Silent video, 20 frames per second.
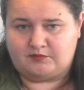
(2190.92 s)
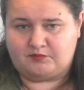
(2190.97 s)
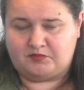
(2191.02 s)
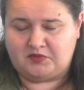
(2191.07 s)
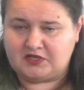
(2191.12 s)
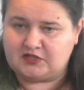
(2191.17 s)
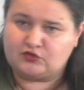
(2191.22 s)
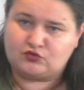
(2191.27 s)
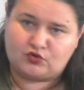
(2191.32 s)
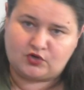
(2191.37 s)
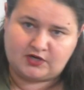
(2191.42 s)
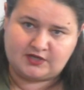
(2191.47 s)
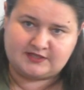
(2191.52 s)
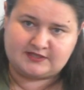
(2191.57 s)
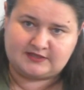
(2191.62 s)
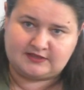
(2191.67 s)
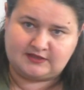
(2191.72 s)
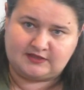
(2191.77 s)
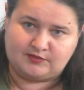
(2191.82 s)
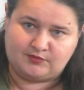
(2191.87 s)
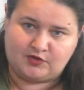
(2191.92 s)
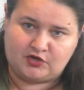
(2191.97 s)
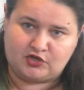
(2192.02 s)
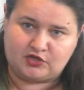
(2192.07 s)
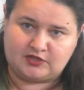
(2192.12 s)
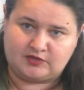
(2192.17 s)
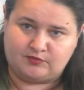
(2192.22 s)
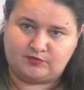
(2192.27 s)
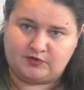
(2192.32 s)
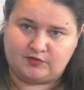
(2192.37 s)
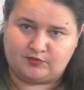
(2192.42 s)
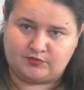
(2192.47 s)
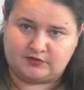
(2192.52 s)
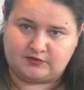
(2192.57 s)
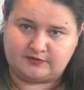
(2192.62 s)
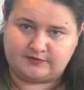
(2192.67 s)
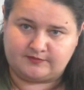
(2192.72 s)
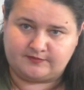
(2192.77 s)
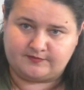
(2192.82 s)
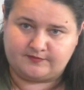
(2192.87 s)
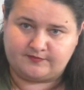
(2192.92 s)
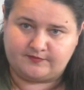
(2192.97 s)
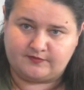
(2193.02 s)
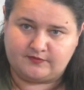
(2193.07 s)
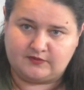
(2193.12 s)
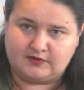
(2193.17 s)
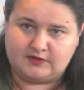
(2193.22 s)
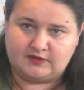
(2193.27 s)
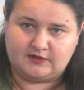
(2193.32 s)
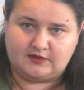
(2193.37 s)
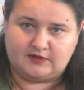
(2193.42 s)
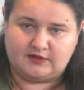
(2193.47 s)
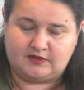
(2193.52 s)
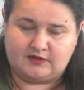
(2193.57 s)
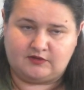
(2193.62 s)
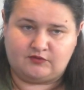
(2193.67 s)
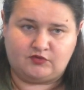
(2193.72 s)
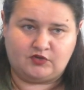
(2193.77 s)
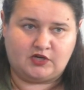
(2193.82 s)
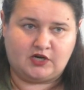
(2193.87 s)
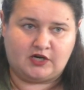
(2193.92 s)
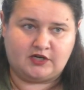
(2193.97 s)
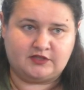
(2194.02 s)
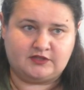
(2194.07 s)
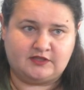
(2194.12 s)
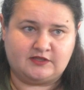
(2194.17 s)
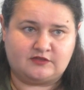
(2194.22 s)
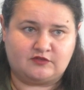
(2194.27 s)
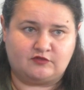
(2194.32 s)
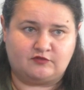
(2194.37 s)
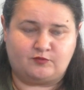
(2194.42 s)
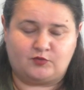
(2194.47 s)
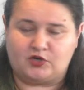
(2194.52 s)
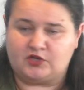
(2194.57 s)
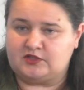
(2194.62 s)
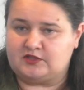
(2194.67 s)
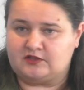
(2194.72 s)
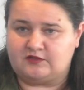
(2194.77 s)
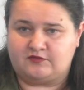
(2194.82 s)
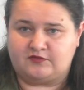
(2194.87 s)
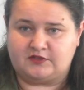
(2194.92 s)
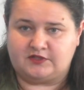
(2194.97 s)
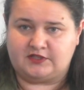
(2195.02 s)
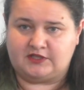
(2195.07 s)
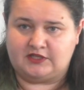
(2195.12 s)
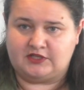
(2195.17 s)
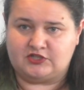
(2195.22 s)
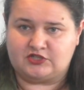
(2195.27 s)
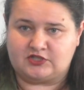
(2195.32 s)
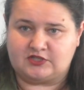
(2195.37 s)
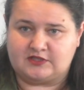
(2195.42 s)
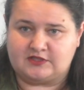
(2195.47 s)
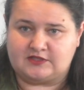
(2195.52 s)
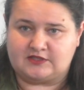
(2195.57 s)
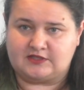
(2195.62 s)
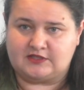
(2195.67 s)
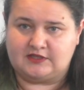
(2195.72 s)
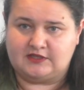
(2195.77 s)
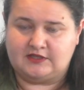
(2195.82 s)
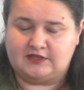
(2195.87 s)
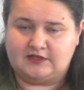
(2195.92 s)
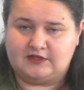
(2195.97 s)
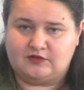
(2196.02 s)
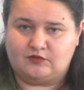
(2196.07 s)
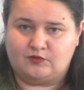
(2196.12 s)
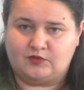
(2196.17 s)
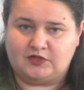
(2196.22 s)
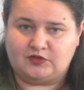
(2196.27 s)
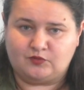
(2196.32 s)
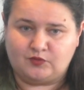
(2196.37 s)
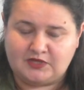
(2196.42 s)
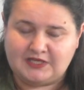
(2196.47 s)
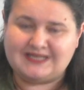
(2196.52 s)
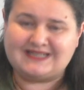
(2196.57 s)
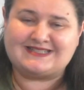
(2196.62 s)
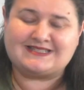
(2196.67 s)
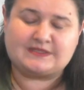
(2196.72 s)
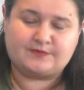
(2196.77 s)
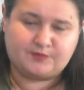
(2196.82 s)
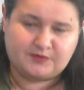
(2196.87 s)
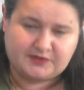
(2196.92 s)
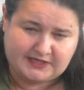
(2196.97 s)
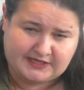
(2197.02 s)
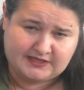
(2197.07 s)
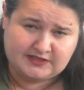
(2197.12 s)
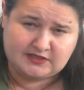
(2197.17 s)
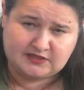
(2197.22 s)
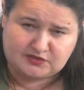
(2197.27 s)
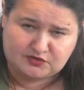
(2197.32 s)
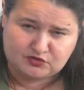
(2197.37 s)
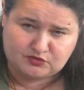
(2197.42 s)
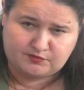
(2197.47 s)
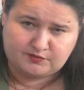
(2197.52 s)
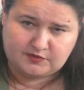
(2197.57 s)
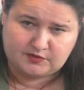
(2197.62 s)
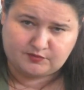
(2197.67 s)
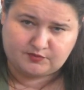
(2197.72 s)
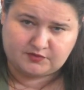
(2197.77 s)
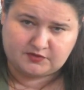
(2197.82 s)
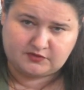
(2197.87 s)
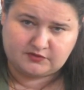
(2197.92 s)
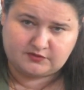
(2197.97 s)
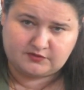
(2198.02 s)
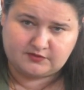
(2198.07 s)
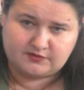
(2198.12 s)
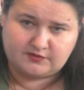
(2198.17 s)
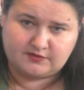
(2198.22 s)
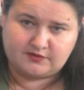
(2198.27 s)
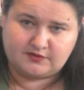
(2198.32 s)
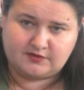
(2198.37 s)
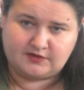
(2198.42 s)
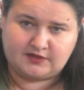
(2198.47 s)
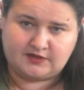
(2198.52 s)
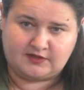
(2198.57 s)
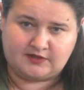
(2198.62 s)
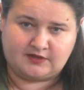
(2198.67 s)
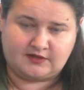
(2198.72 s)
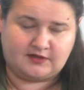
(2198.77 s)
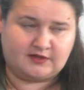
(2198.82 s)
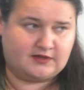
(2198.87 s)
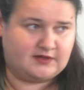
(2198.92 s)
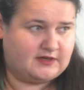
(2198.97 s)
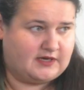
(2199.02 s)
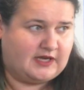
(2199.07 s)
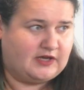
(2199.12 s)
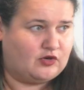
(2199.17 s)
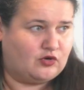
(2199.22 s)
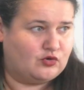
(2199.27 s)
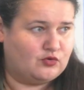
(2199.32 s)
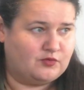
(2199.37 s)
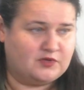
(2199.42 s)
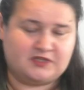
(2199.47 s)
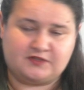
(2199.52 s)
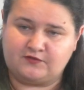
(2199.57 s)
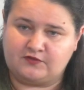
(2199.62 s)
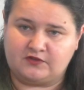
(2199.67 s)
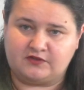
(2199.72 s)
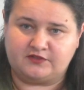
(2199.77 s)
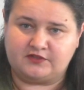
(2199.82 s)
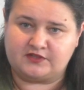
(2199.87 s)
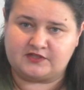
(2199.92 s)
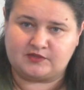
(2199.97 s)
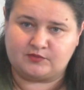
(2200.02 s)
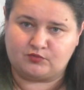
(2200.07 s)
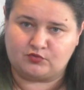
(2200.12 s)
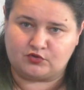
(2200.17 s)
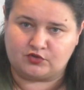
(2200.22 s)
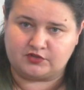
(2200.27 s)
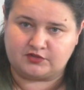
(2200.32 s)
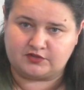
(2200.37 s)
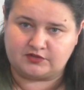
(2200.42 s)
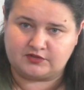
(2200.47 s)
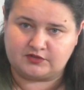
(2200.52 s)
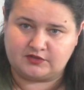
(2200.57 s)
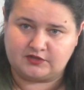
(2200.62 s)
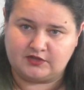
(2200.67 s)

big trust in American people, uh, regardless of party affiliations. When we explain it to people, uh, I always feel the support.